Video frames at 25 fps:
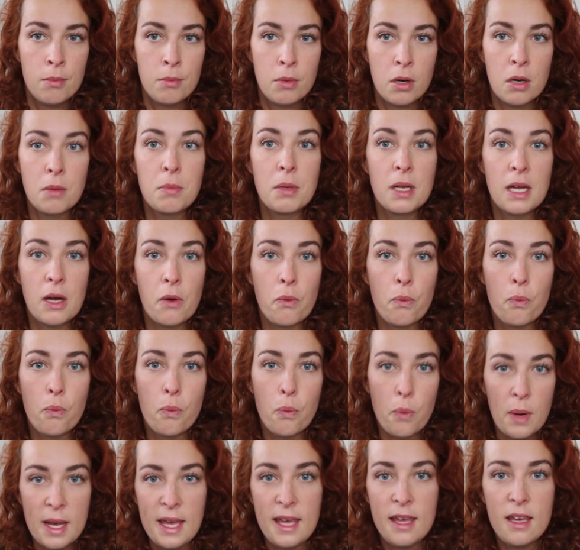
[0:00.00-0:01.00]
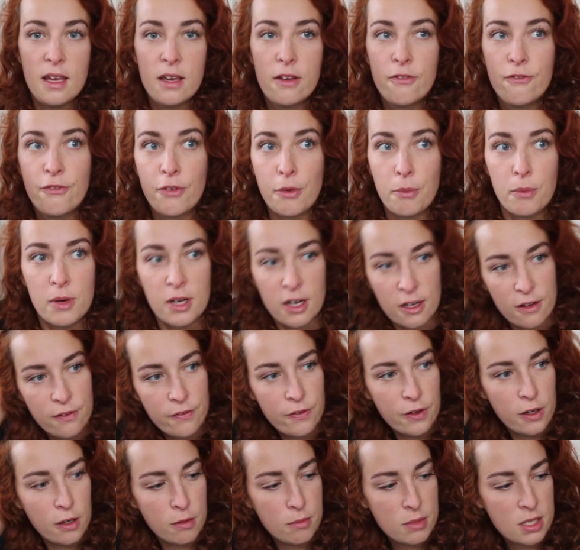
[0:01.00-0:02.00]
Probably a week from when I
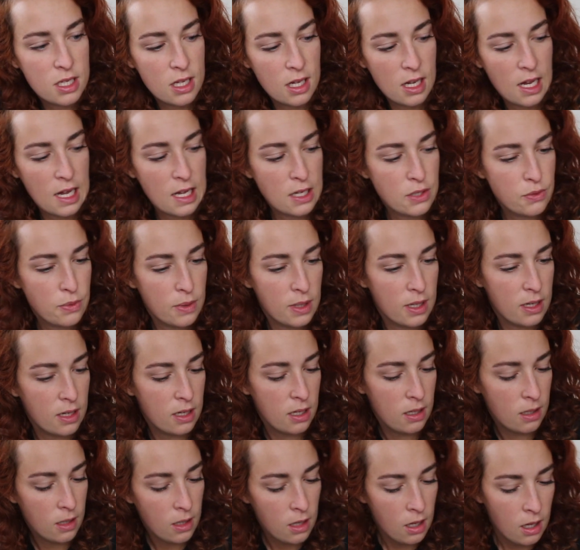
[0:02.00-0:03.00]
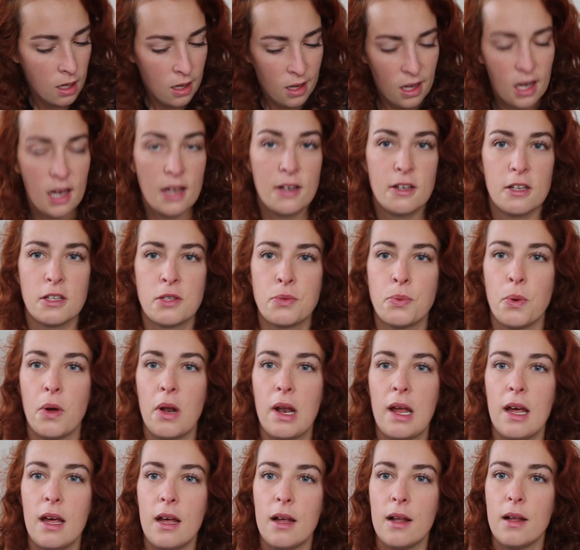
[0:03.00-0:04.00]
filmed the last one. I just
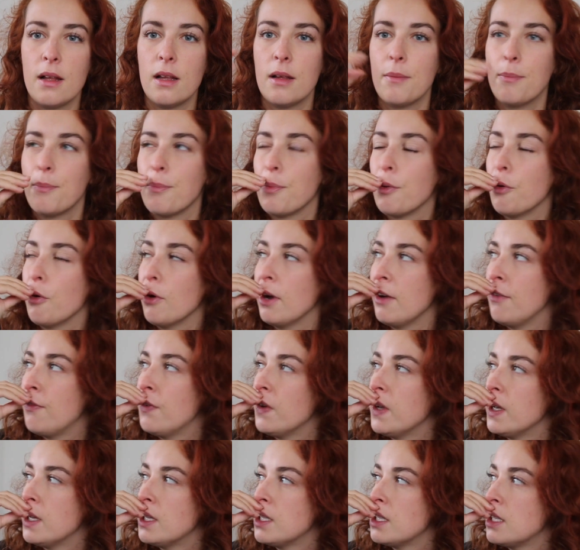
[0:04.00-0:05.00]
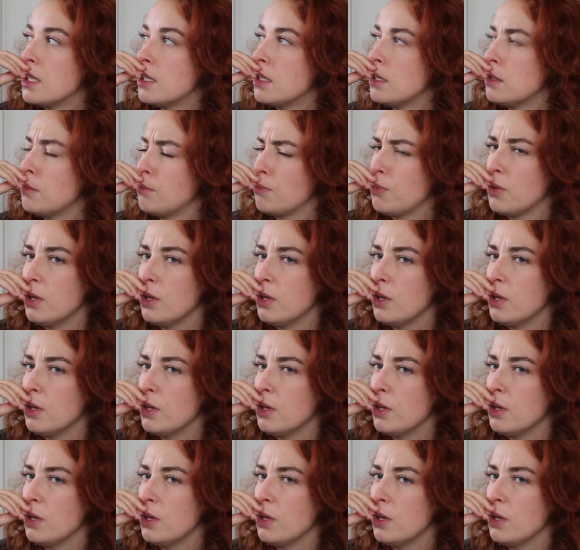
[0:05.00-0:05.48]
want to preface.